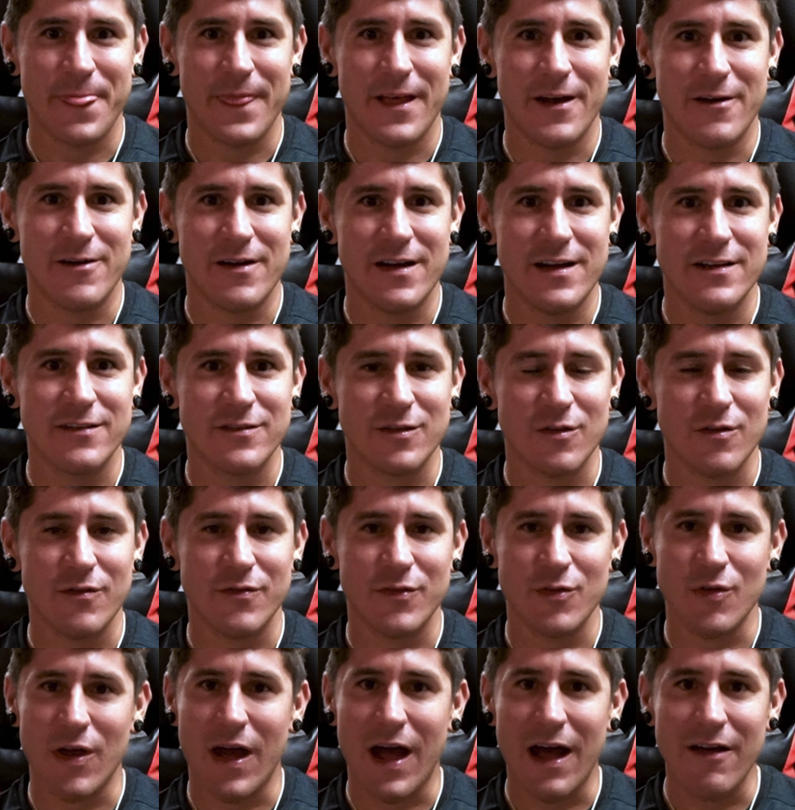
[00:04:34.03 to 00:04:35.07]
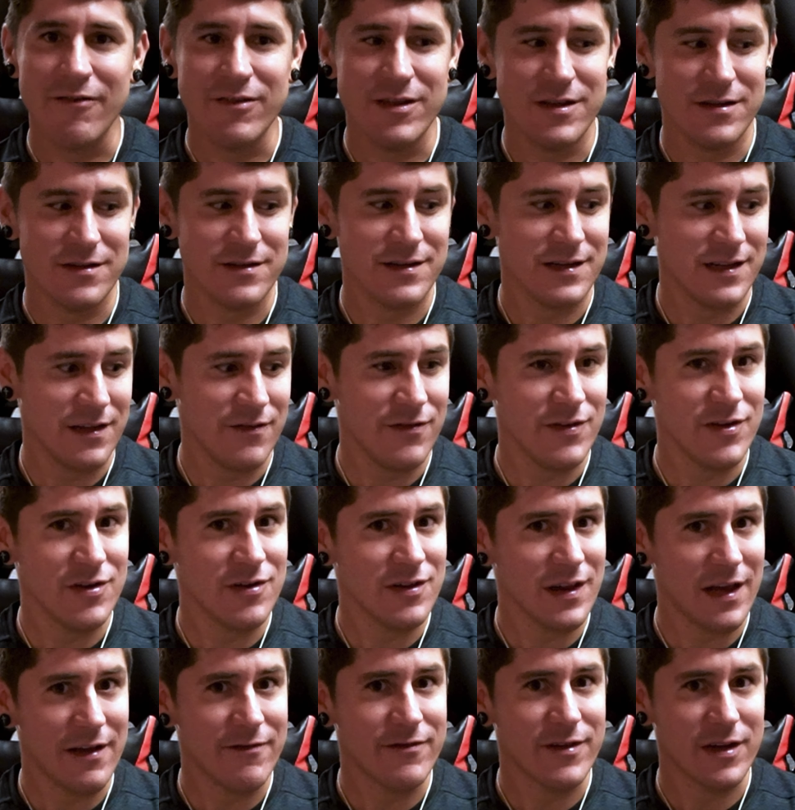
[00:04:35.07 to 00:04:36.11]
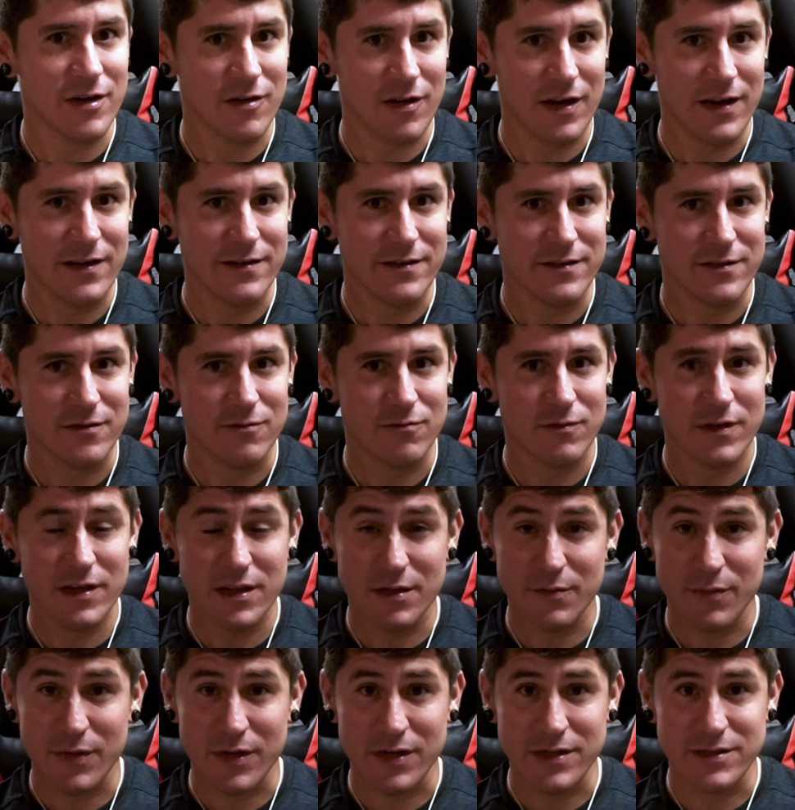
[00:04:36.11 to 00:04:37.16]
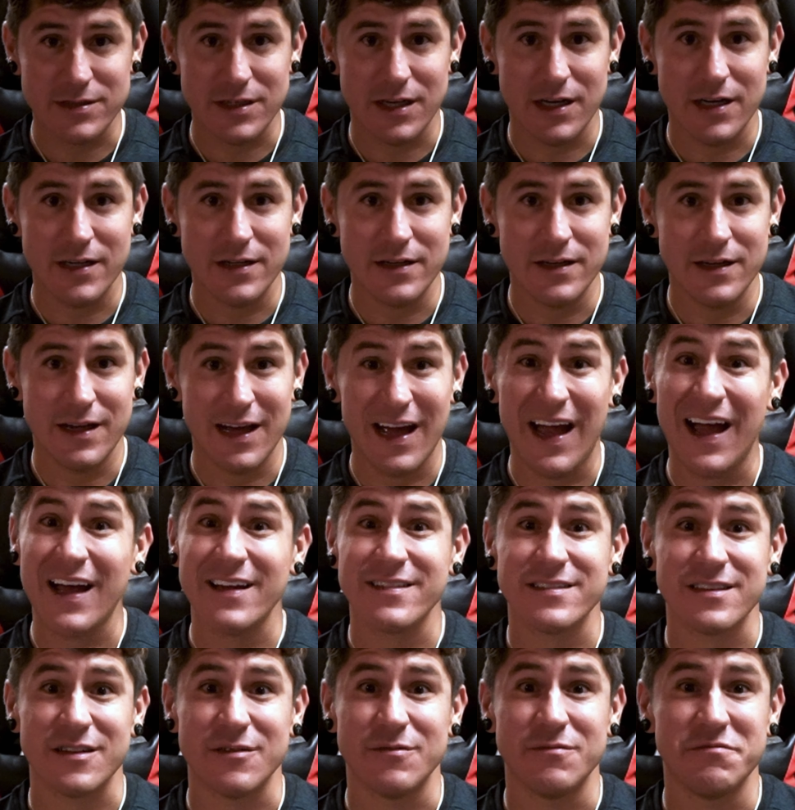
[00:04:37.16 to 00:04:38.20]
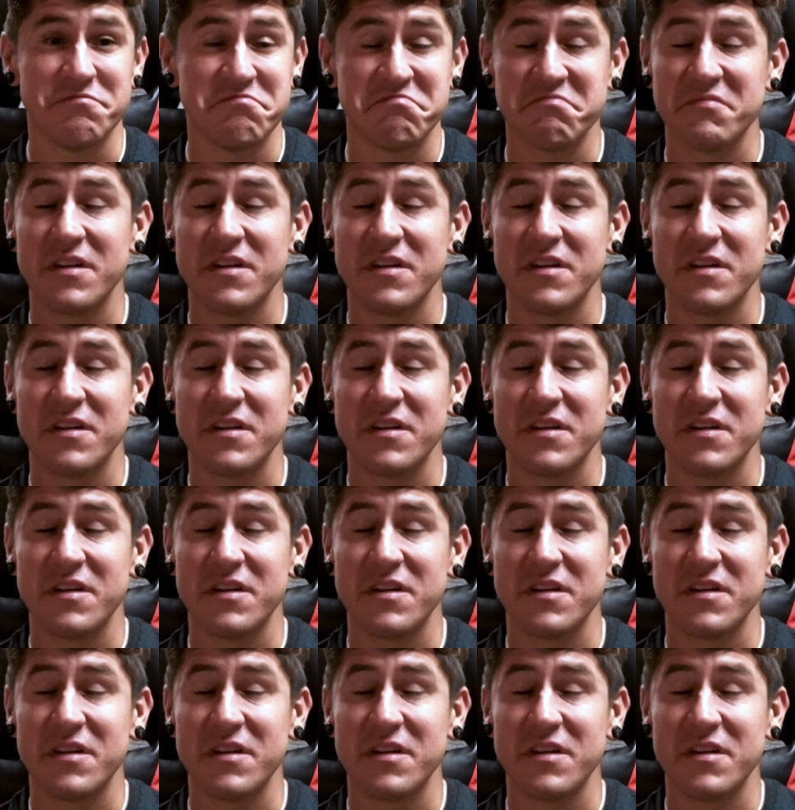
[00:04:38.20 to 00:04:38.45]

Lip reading: All right, so if you haven't given your life to Christ, read the book of John, ask Him,